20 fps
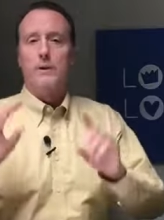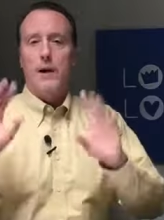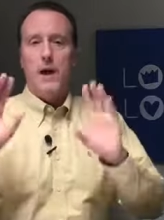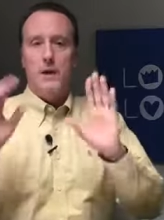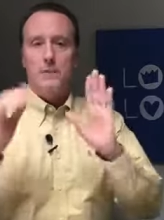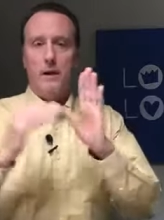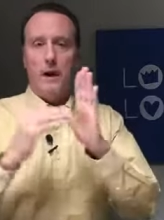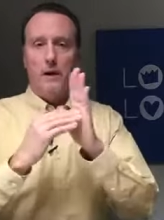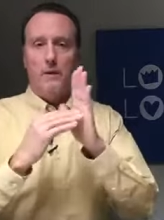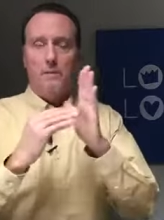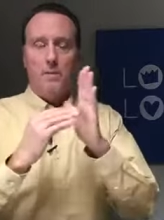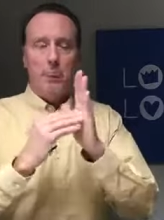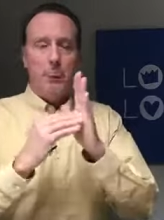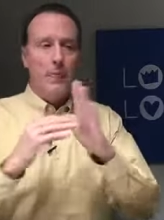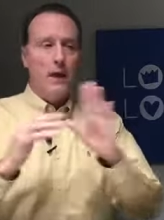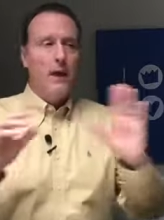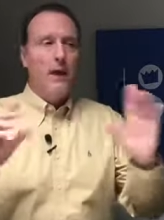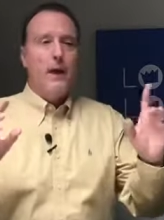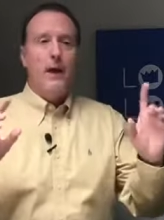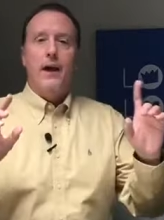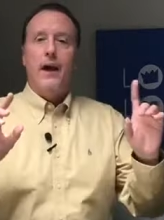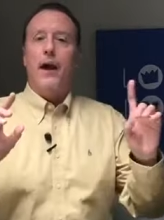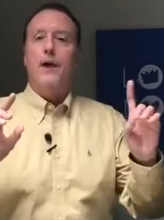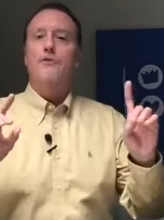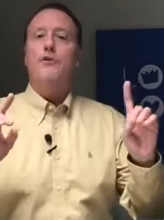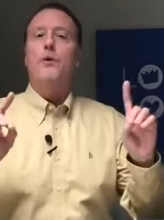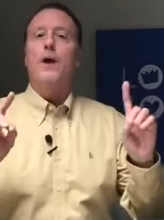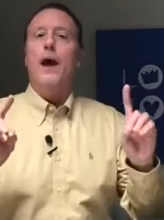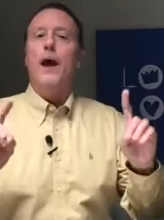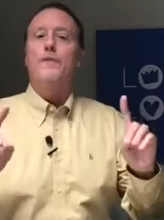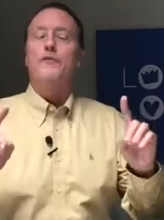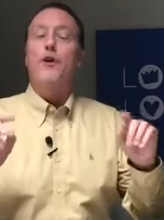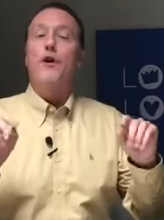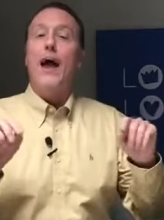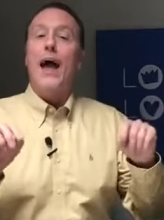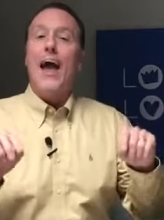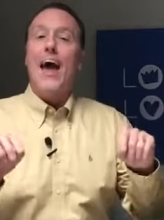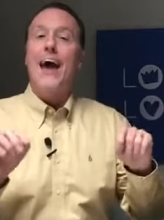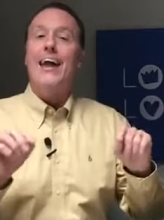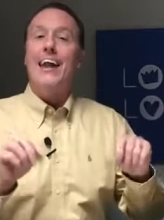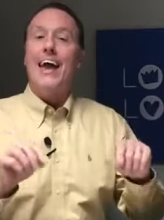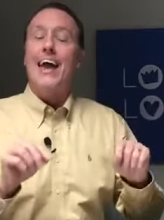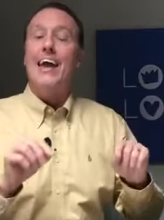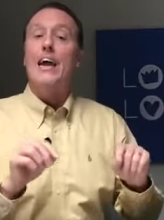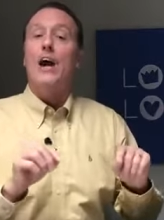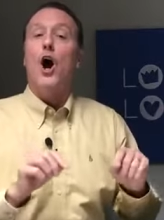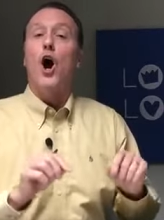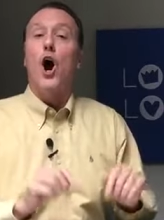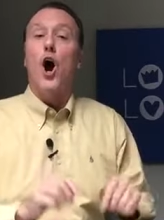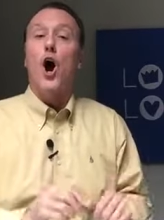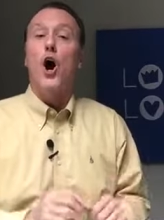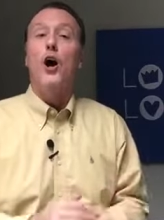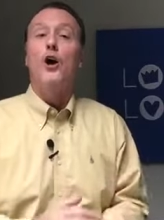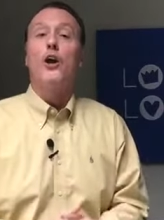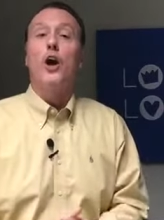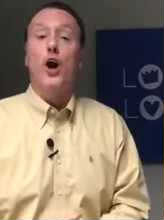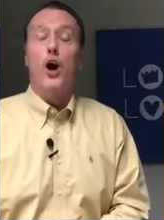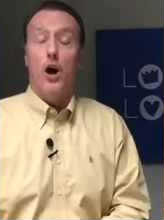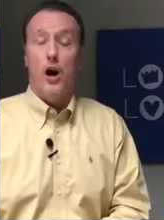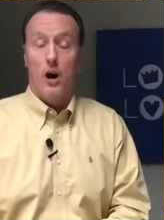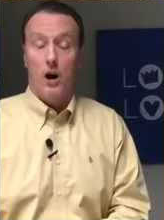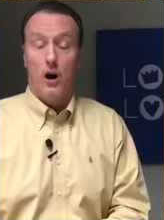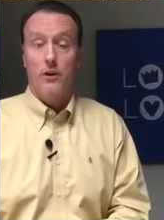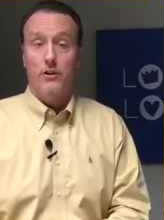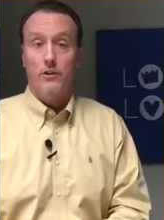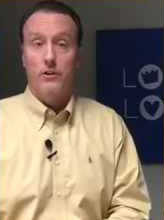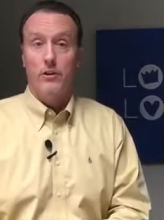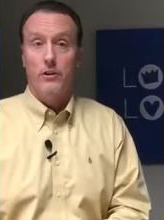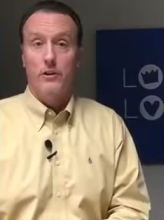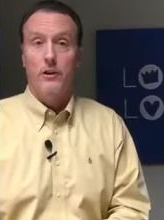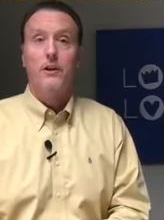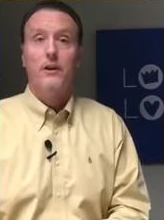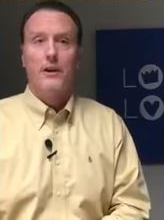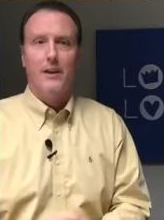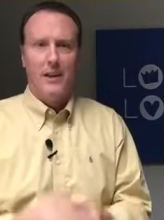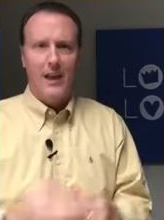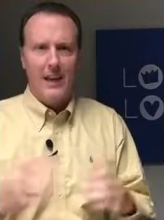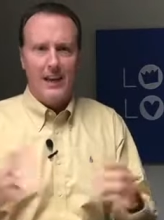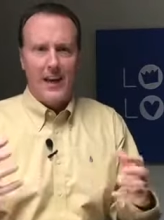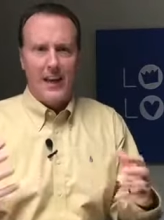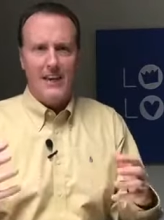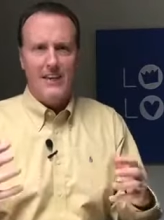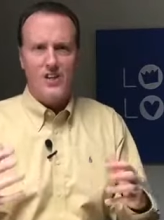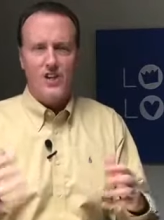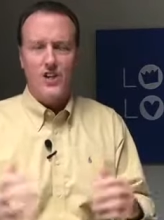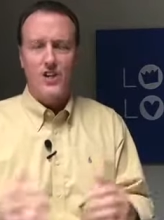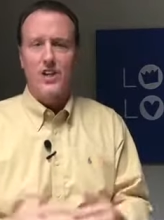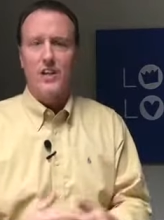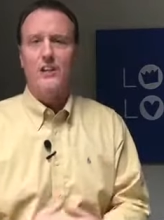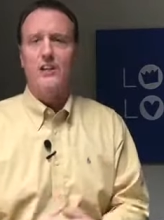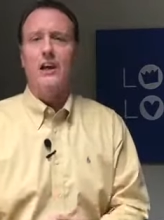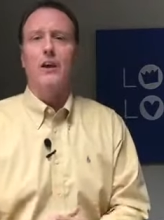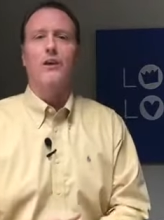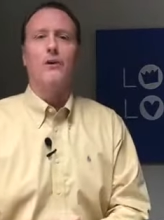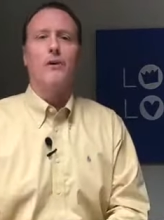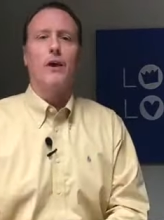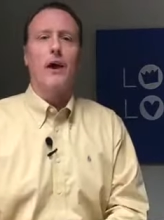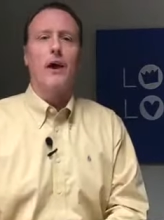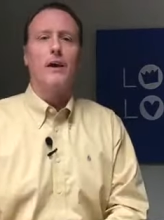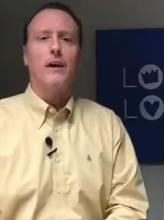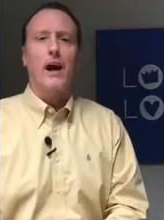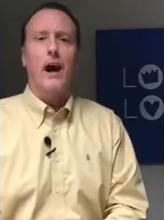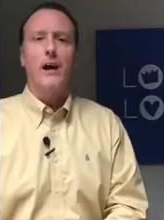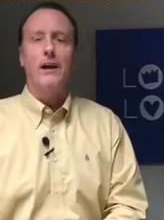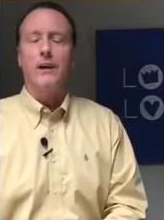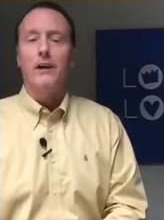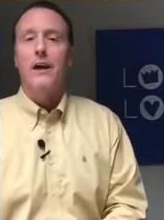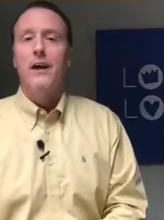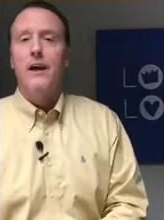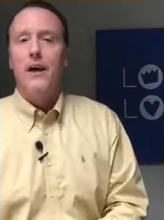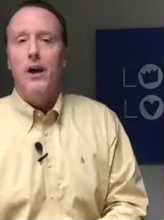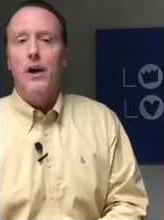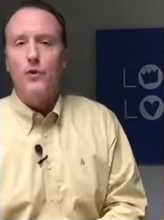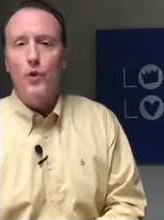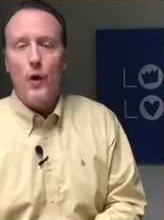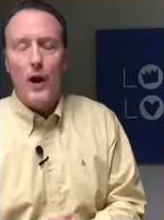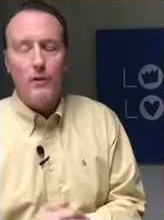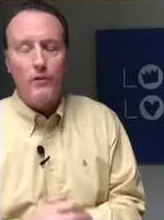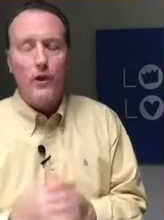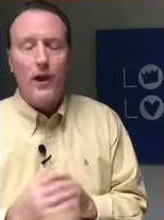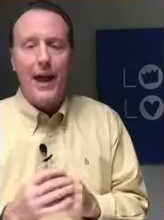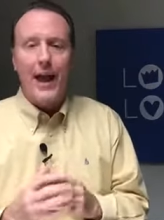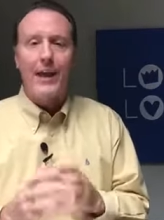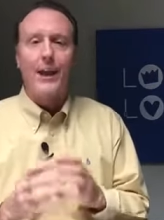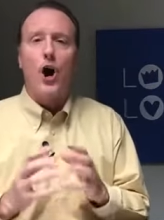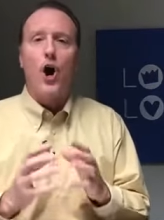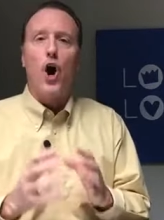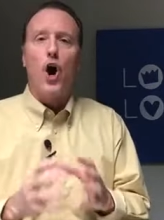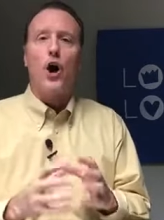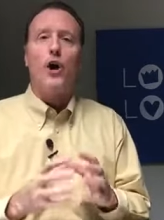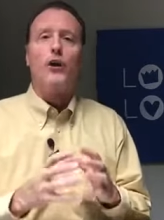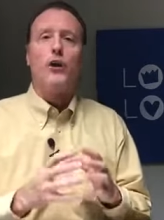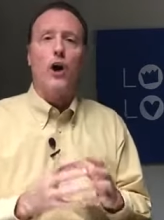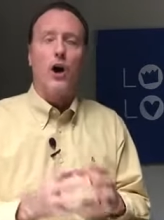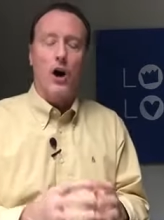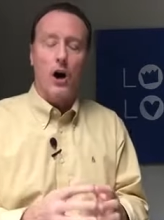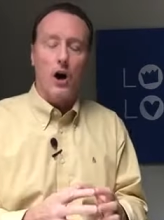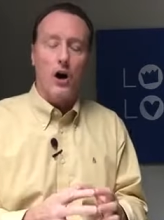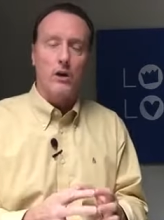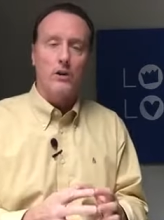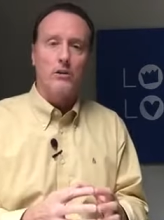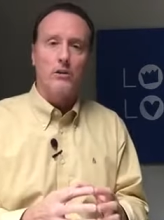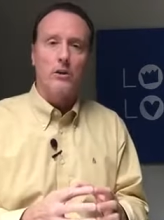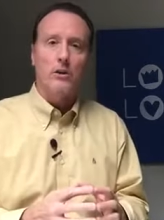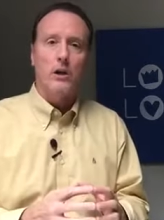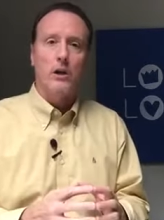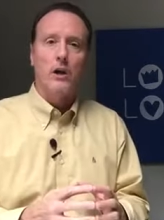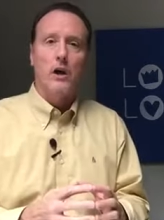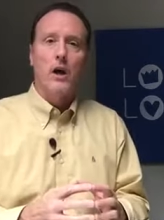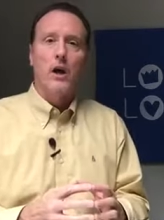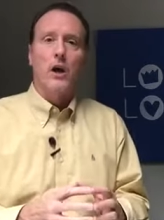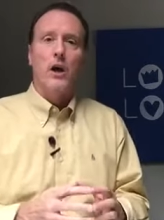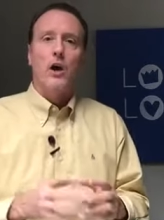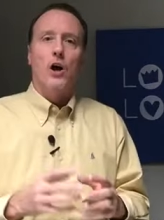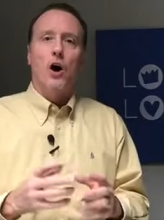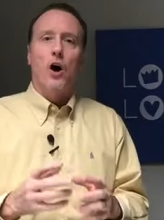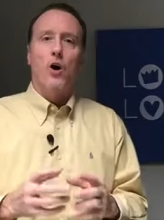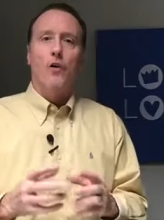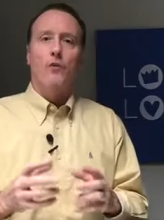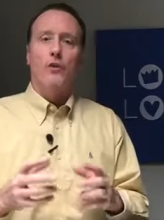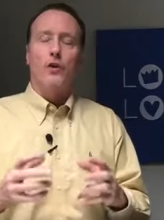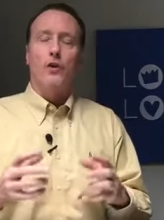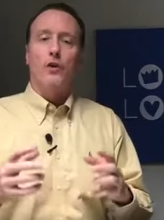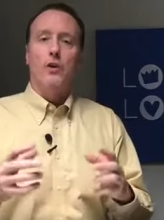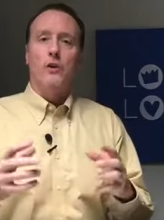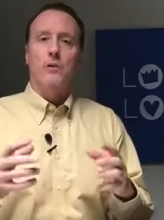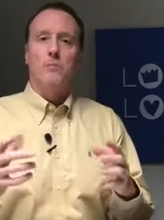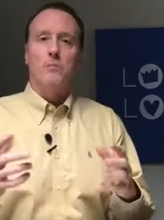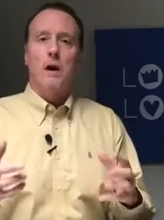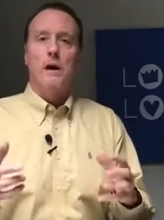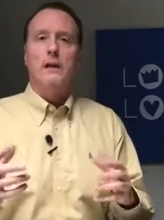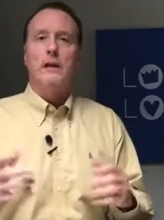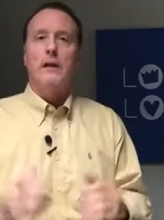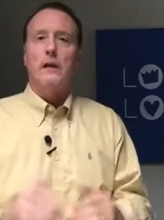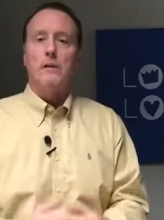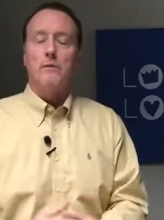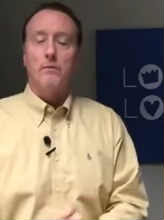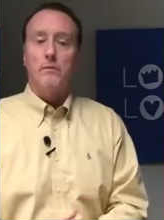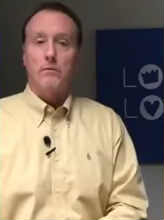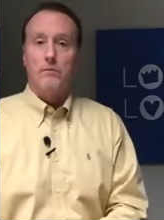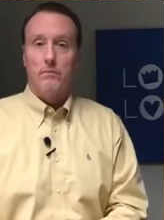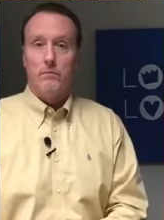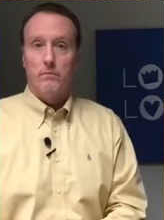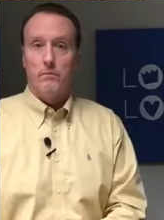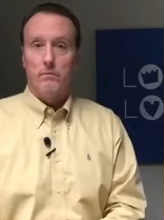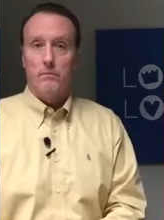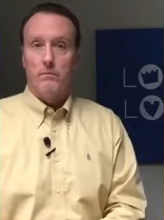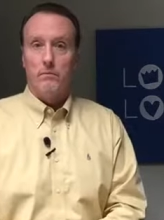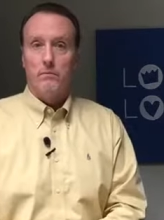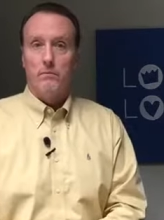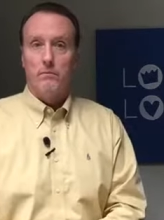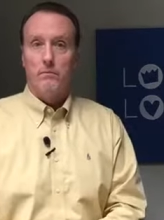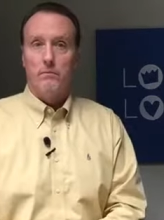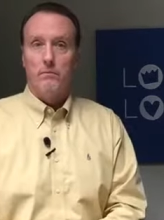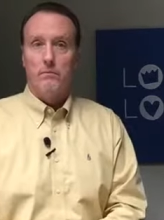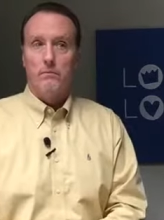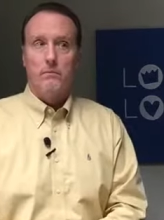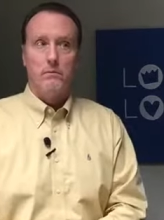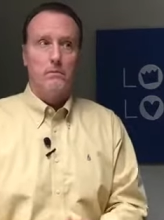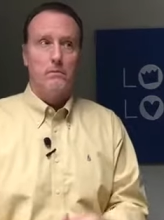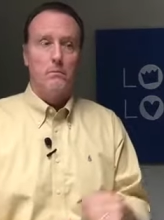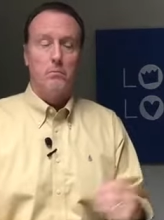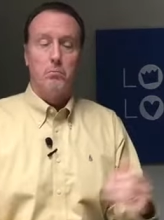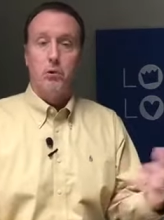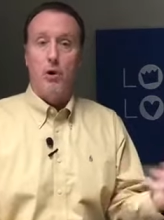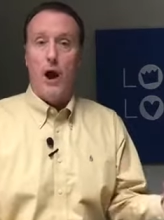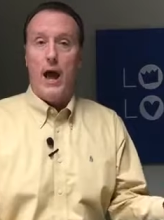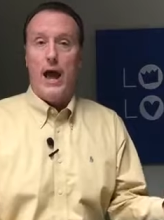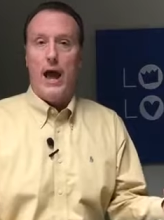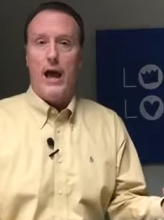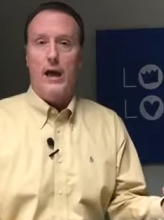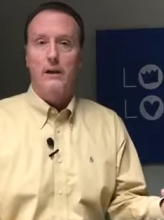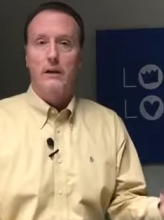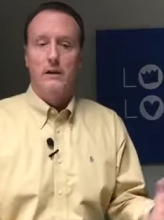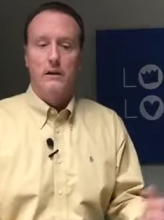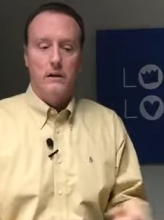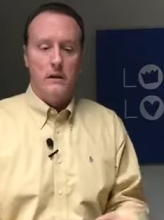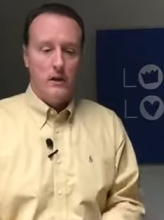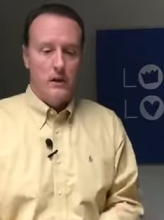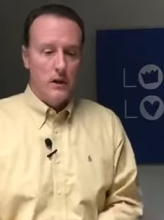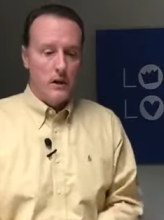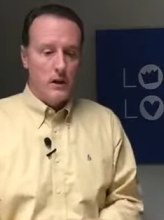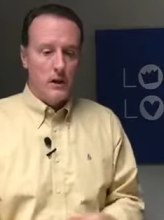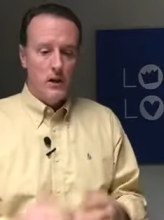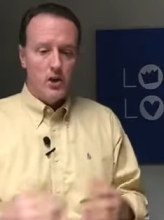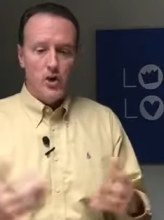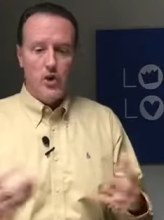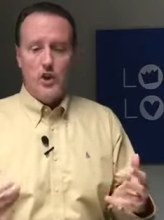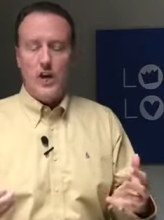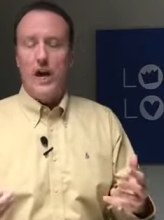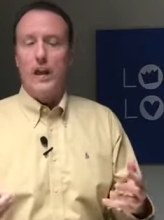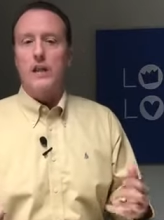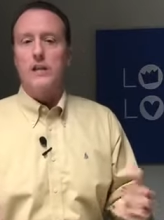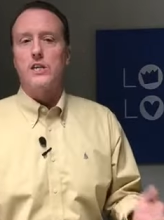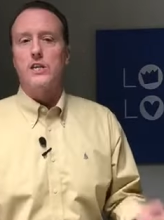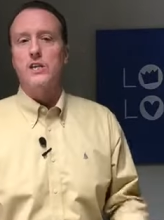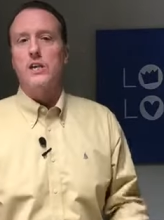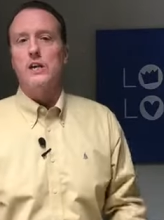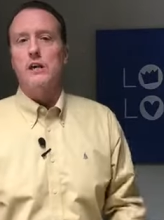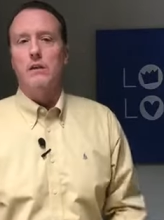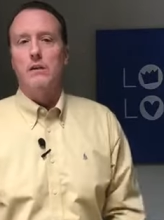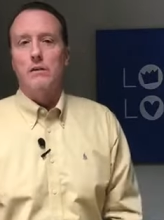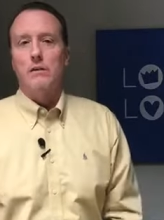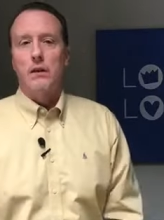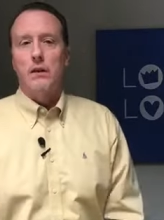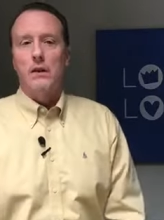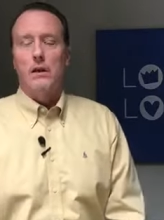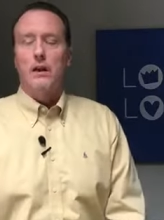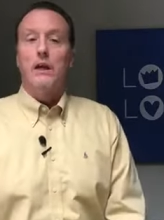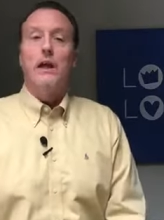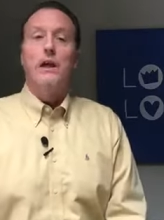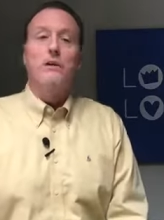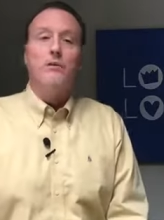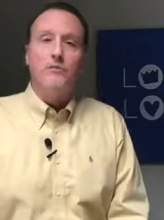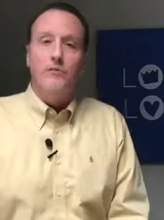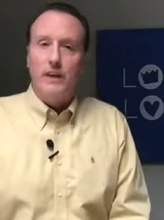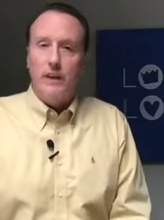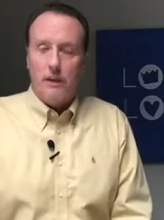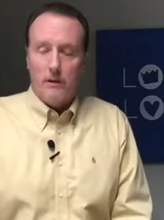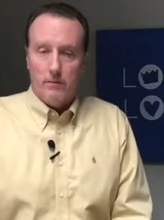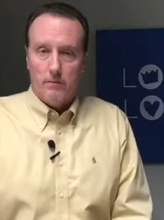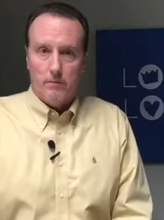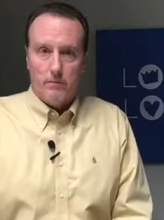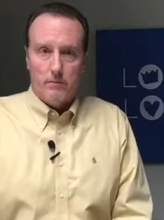time out, have you ever had a hard heart? A lot of H's in there, okay? Got it. Have you ever had a hard heart over money, pride, jealousy, envy?